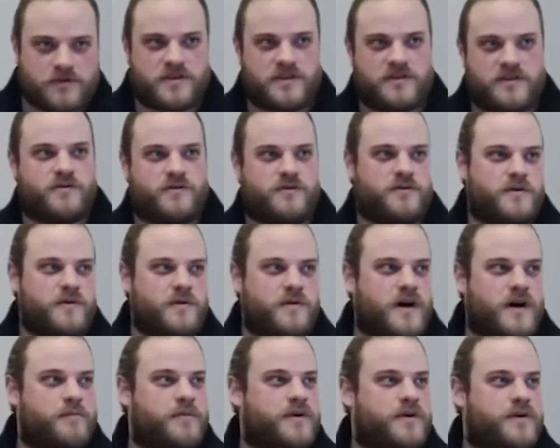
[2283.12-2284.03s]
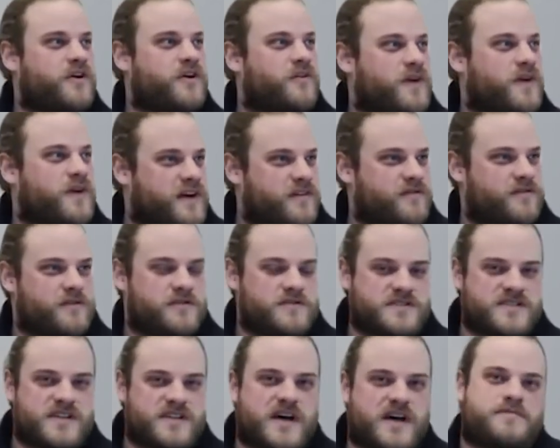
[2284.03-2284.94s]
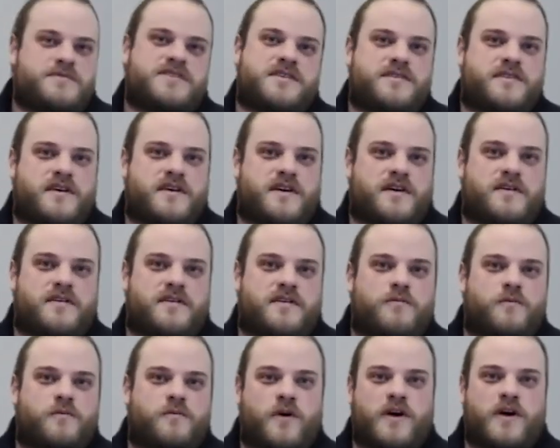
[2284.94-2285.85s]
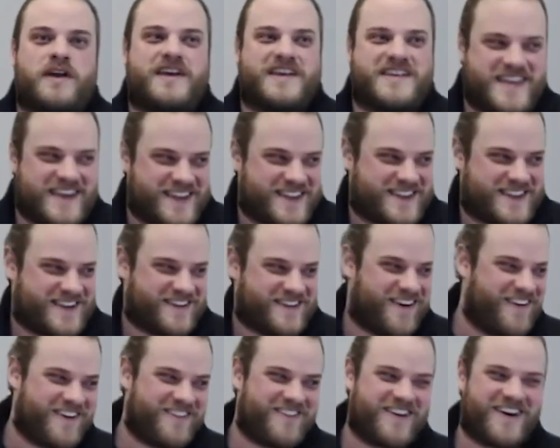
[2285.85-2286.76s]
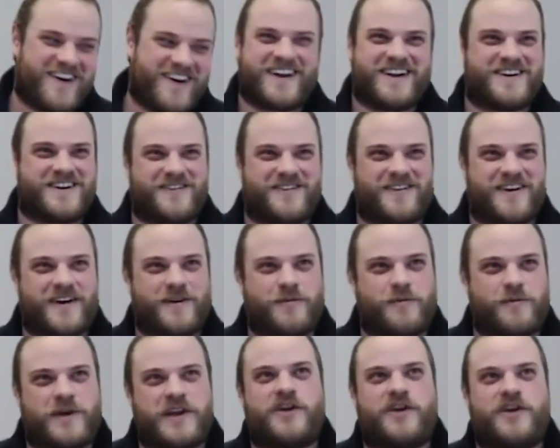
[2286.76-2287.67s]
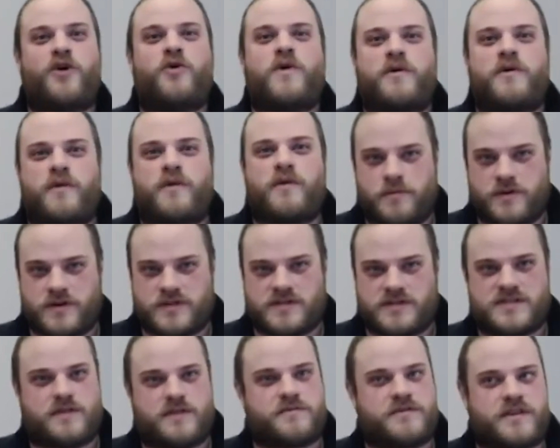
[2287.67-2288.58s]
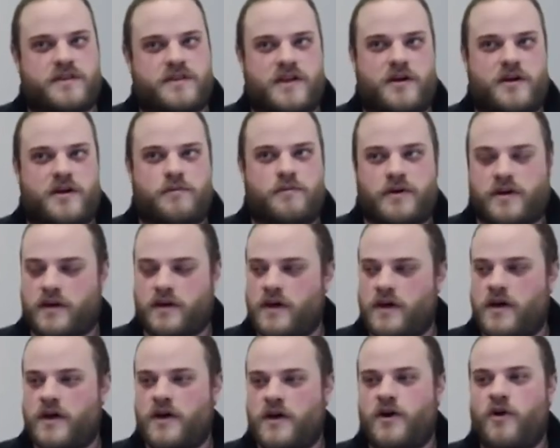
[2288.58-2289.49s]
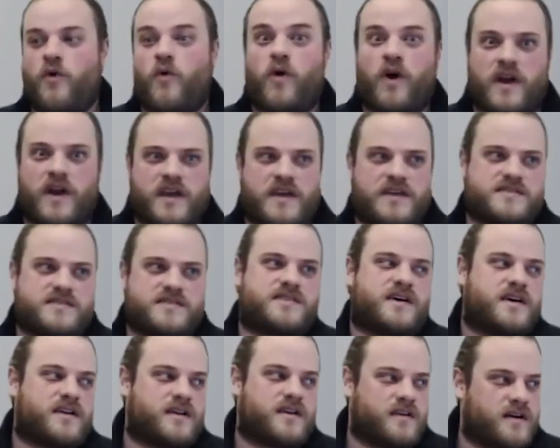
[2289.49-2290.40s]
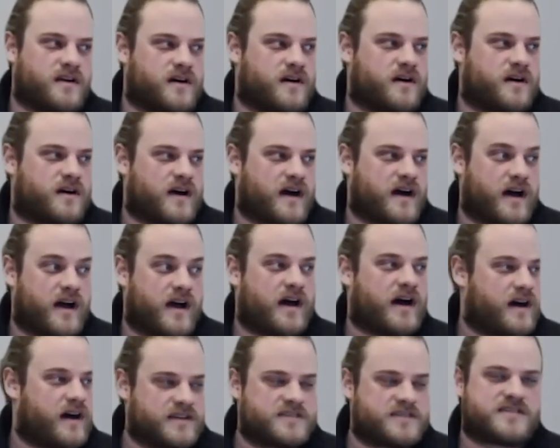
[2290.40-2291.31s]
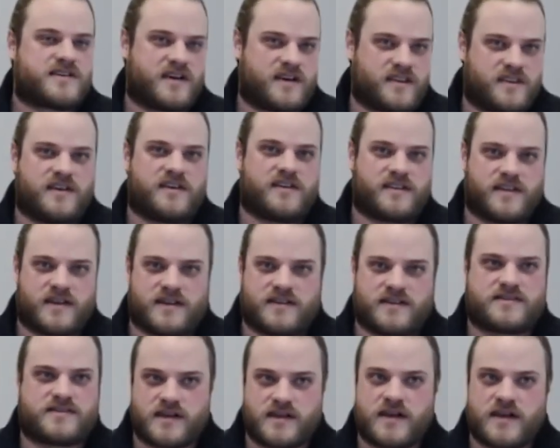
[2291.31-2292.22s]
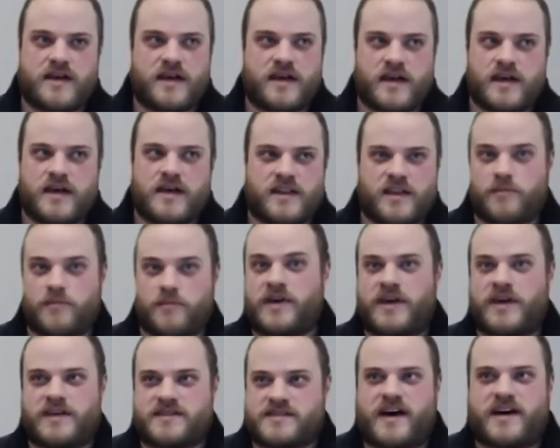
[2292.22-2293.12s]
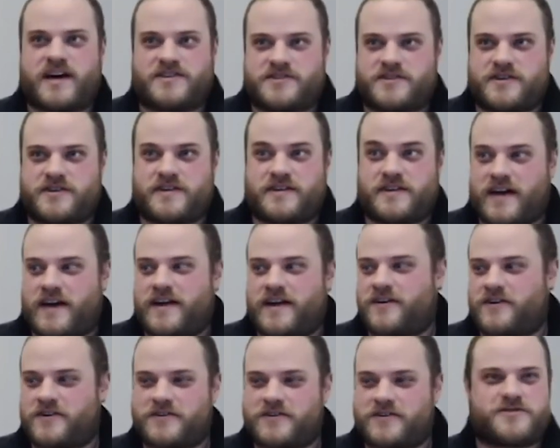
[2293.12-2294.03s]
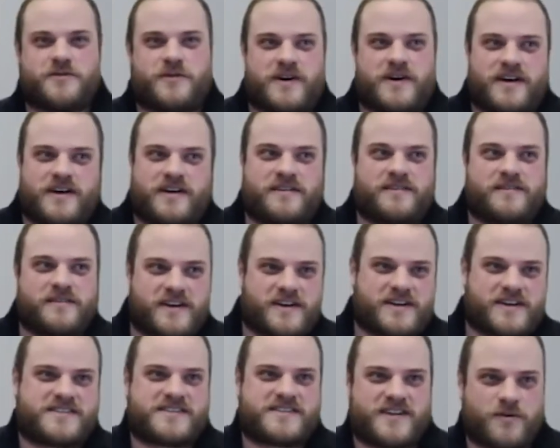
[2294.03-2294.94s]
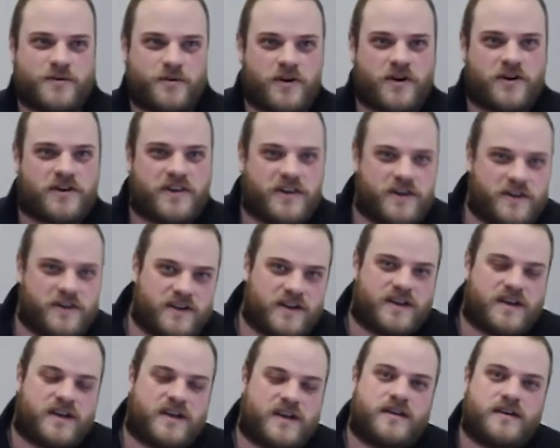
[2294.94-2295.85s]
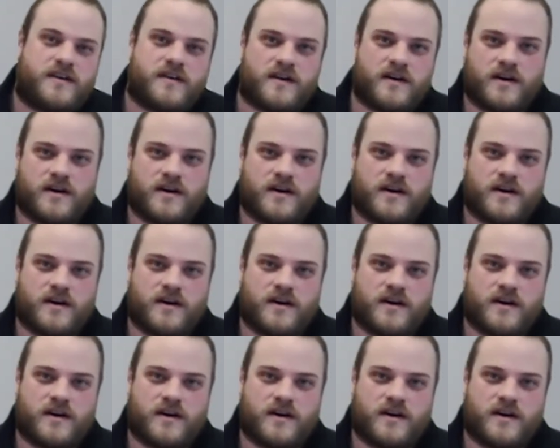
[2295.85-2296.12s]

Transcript: to do what we want, but no one ever stops to think, what is it that we want to do, right? We know we want to put something there, but what is that? I think that's the biggest gotcha, and kind of also why, like I say, we're all here today,